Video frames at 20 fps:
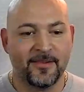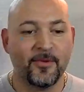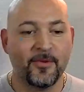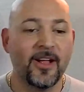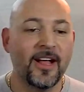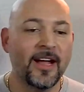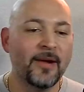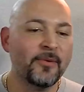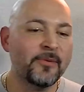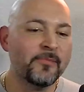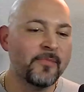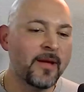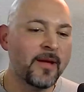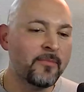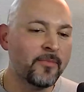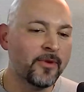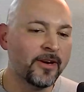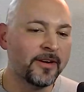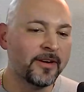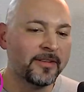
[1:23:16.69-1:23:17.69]
Well, I
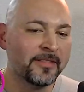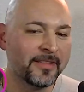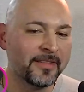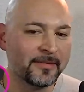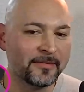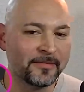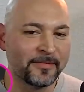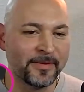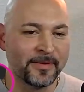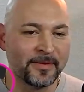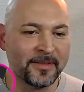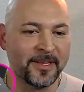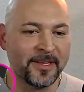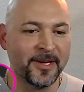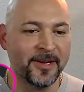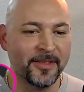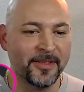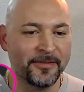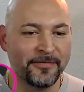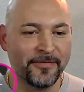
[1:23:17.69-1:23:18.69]
remember
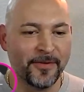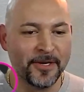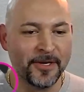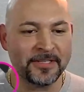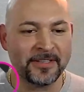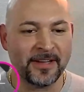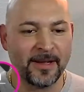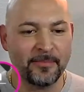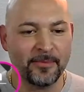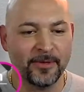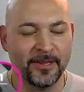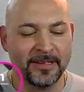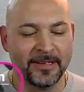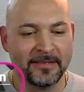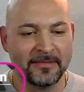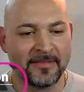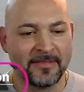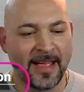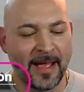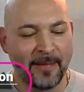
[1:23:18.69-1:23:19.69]
the first couple
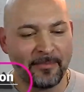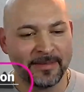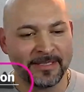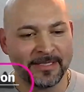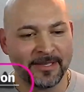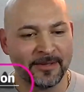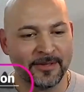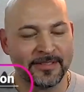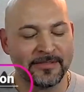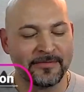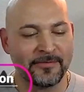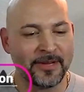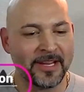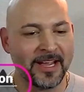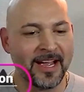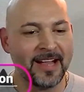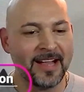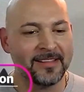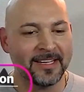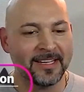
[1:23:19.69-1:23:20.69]
of episodes, if we
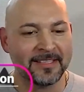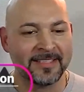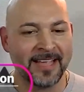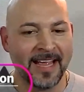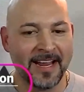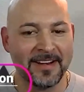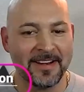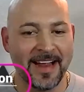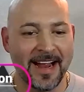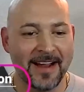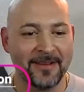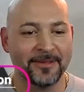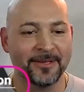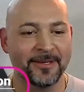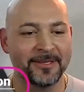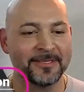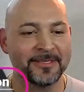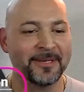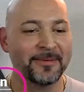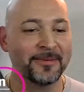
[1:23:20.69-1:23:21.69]
got like 10
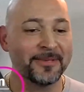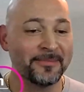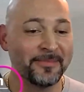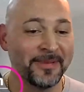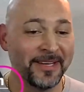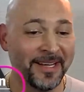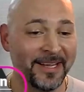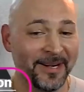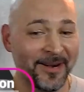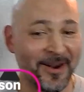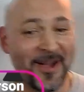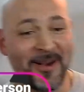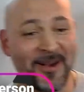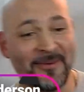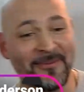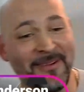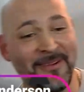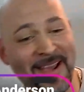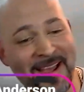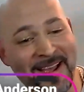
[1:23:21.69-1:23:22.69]
downloads, it would be like,
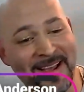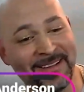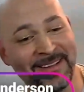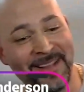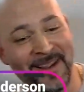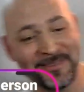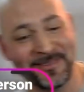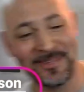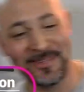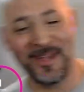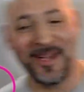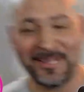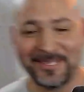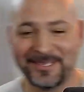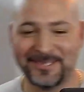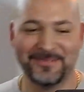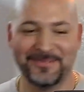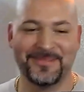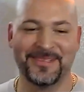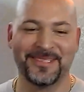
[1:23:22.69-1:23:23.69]
oh man, that was
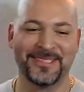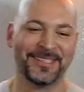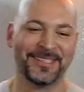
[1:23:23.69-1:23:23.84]
awesome.